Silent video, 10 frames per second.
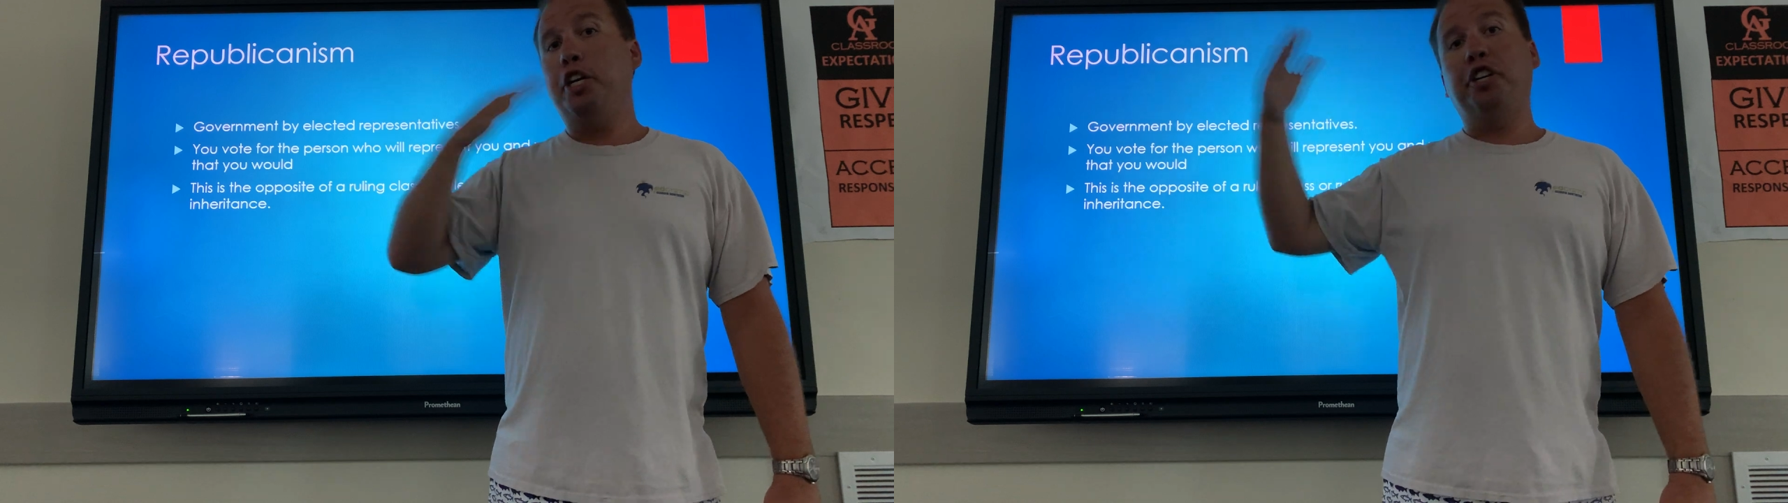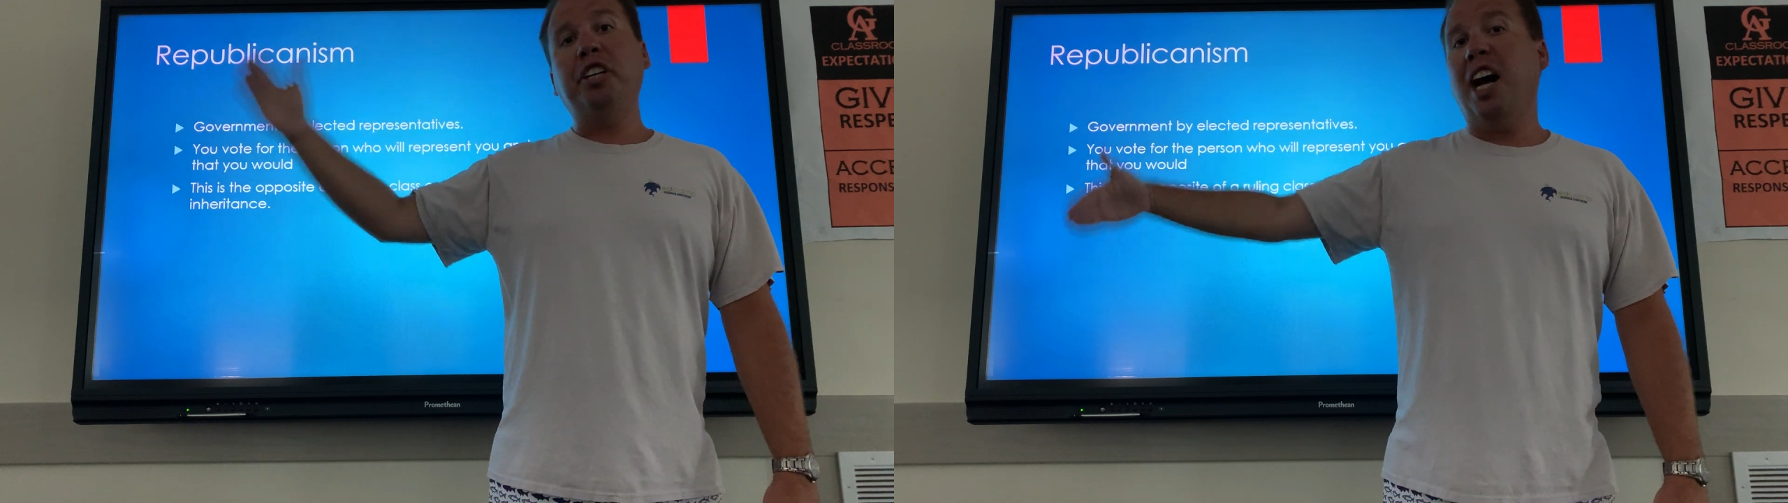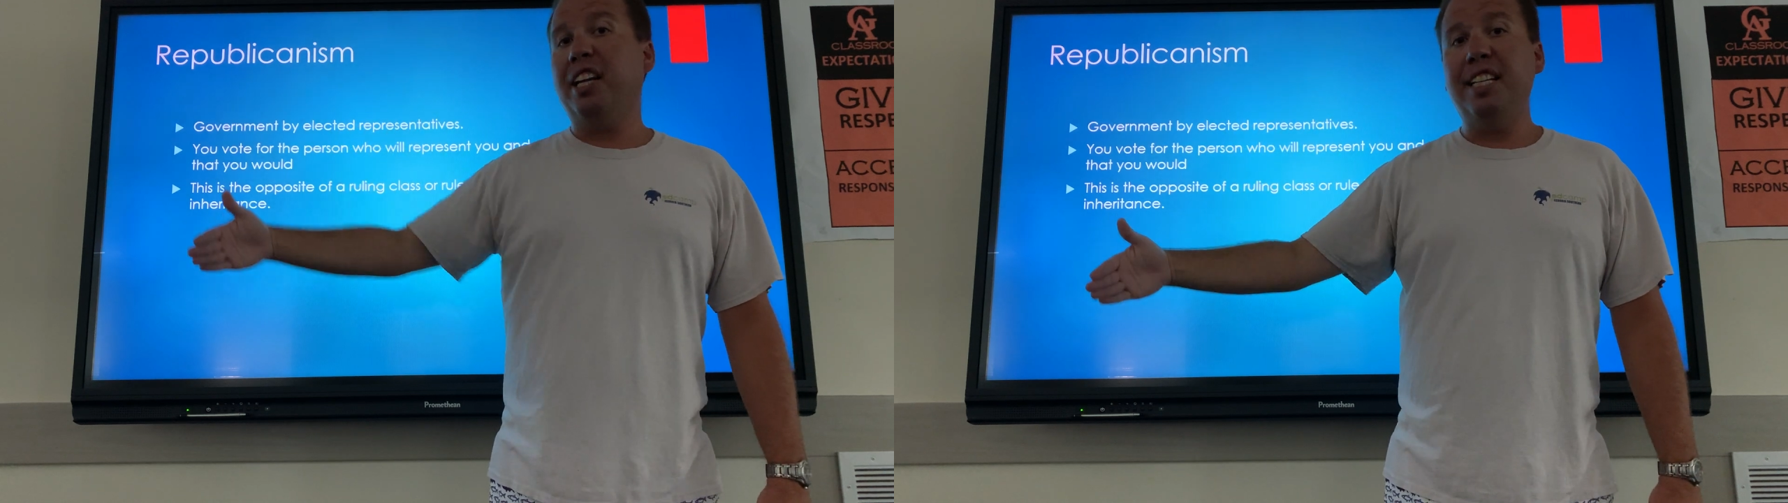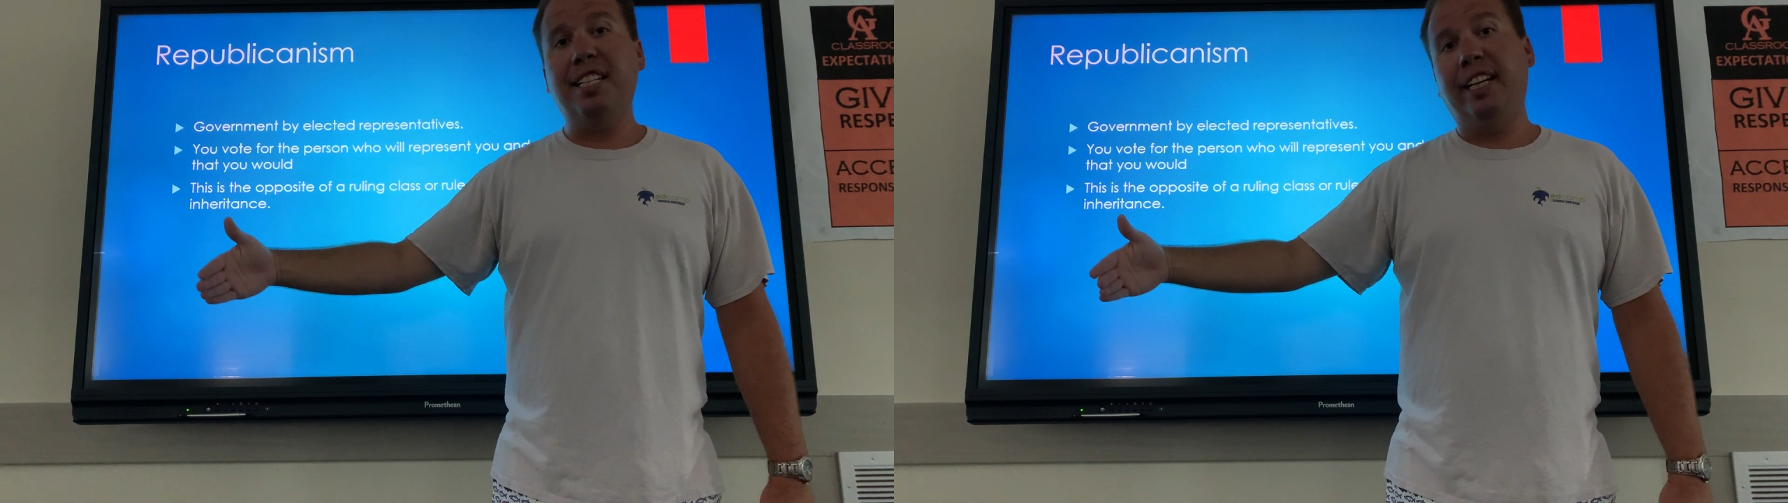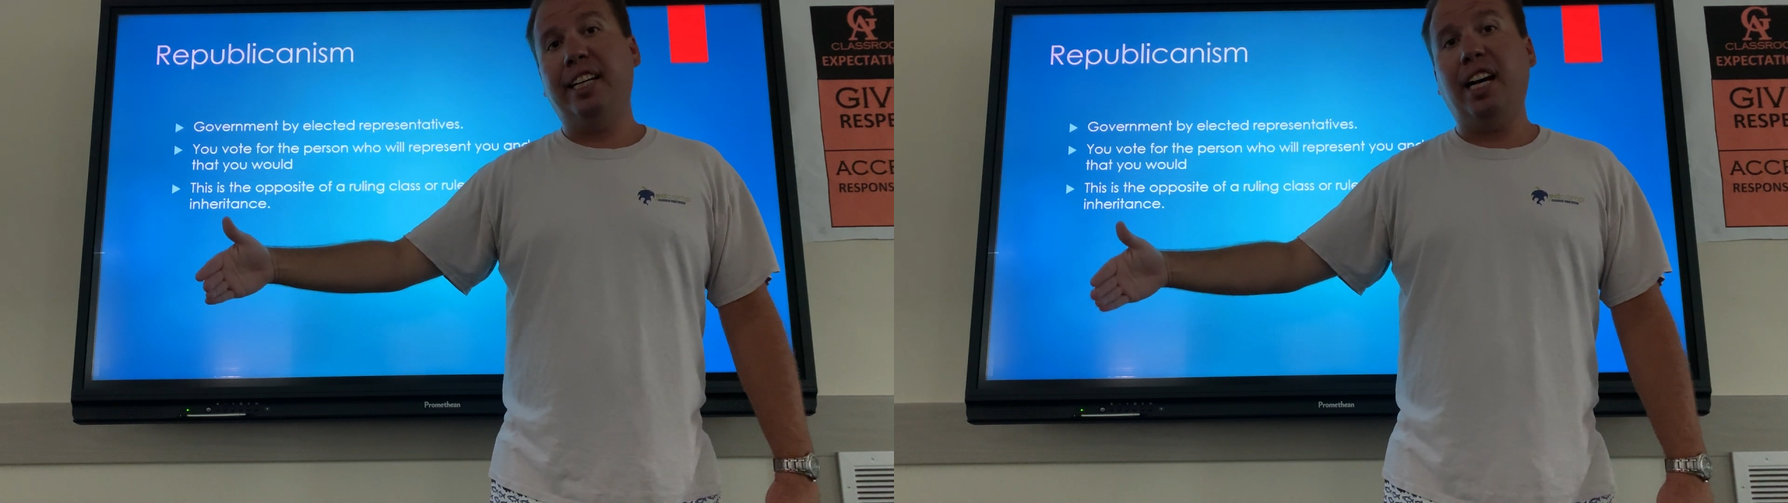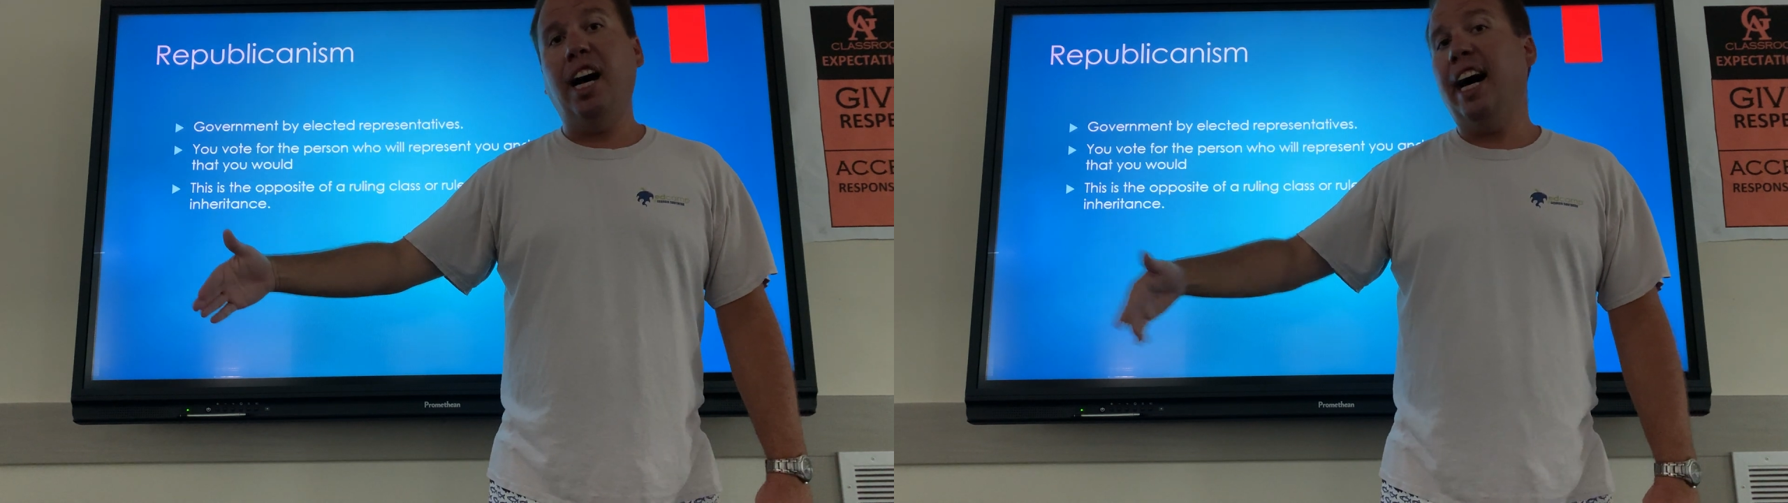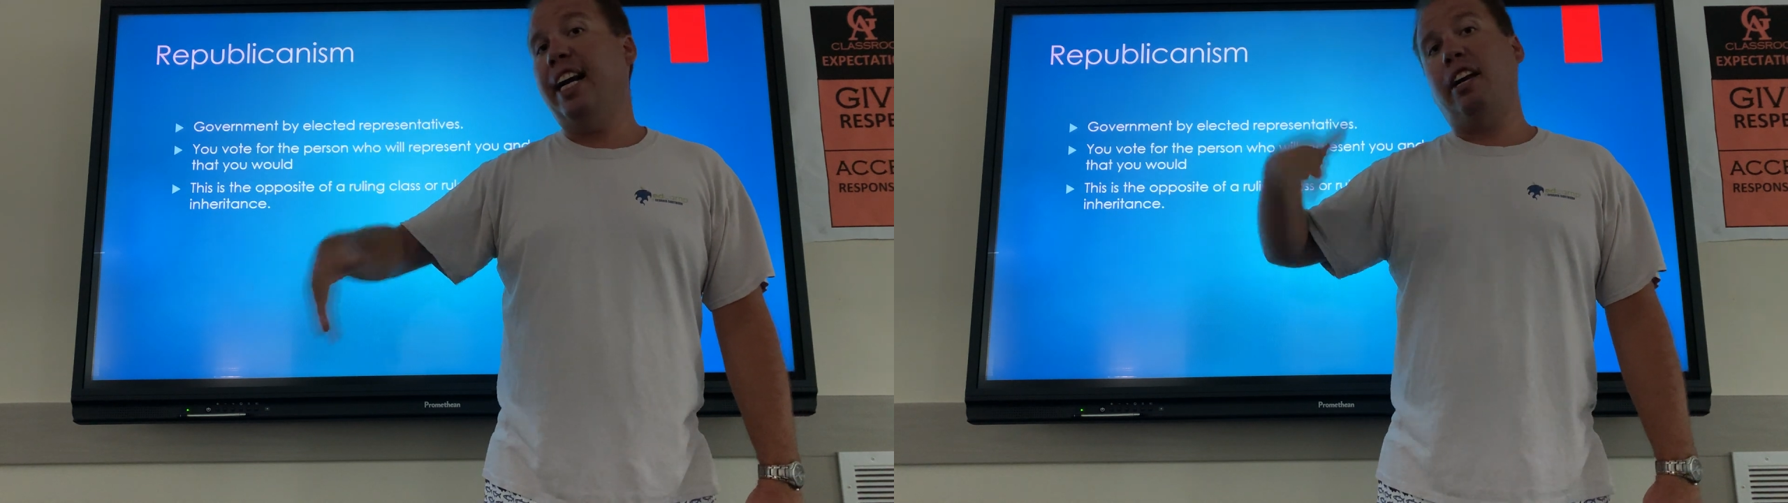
you're not listening to God.